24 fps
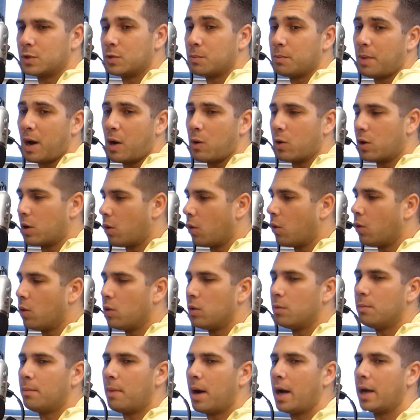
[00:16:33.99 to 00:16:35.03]
to power
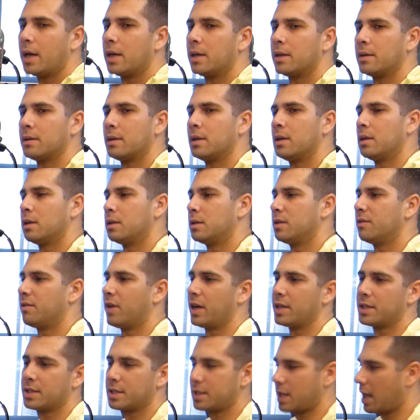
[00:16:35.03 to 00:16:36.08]
all my
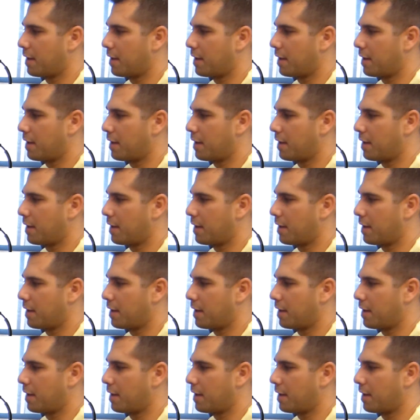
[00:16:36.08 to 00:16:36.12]
devices.